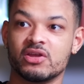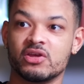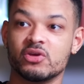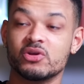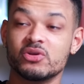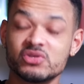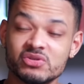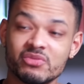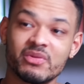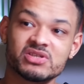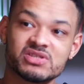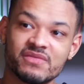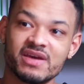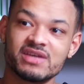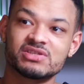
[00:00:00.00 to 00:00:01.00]
you lose your
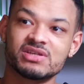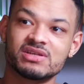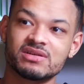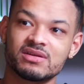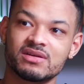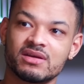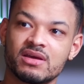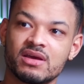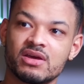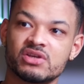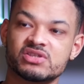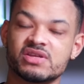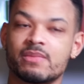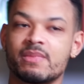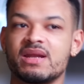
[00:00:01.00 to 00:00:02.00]
motivation.
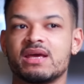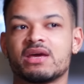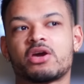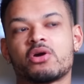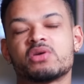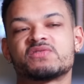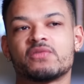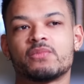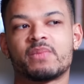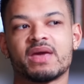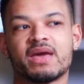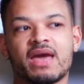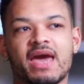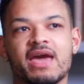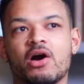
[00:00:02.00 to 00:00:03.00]
So the minute it goes from
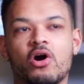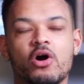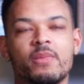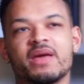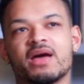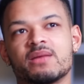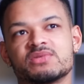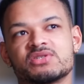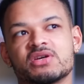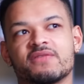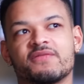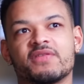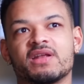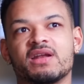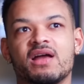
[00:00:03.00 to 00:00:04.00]
being a hobby I'm doing
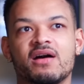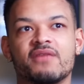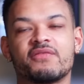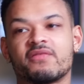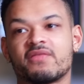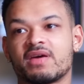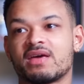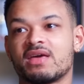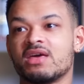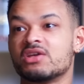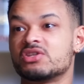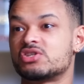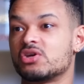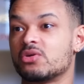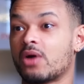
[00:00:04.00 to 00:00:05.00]
for the love of it
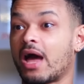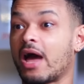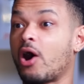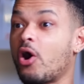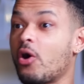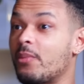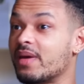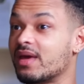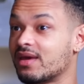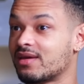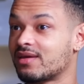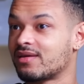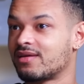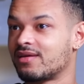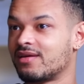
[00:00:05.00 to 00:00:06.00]
to a
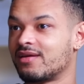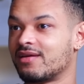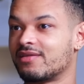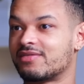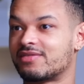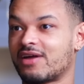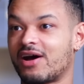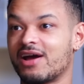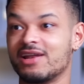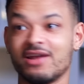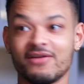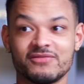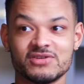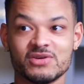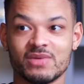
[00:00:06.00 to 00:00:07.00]
hobby mm. that I
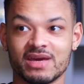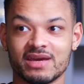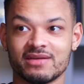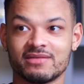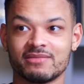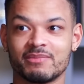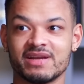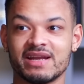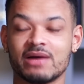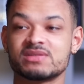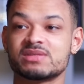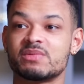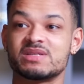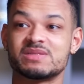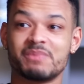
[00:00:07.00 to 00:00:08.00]
love doing, but now
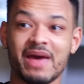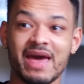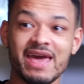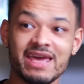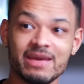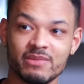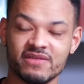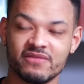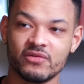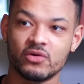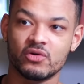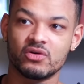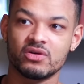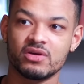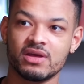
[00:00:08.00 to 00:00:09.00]
someone is paying me
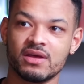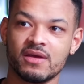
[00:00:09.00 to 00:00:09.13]
for,